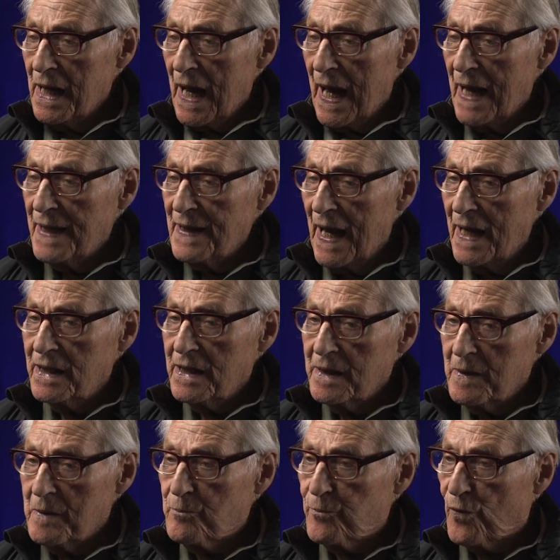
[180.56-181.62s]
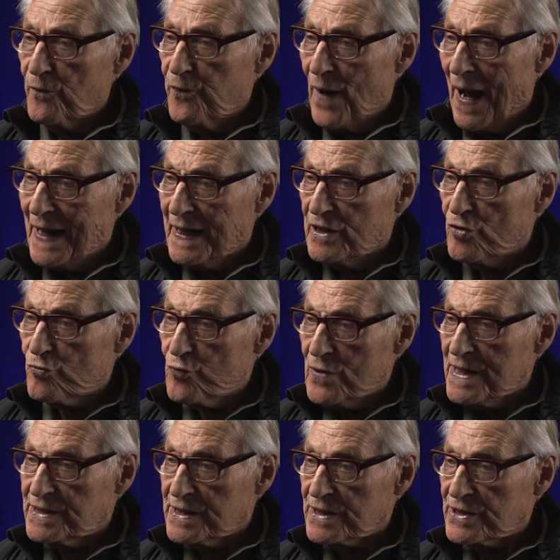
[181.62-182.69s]
And that, in providing the
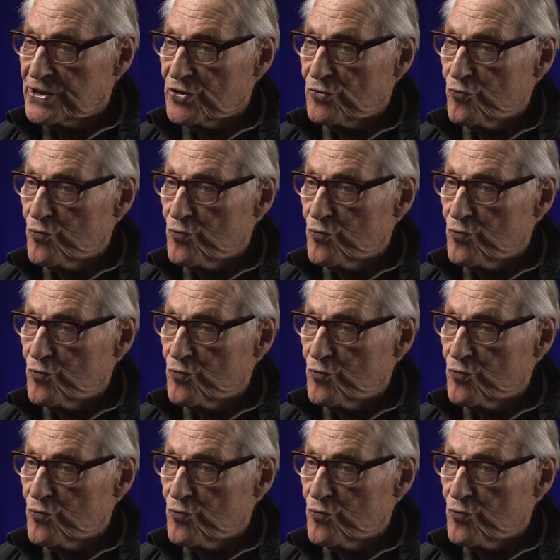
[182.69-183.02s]
reasons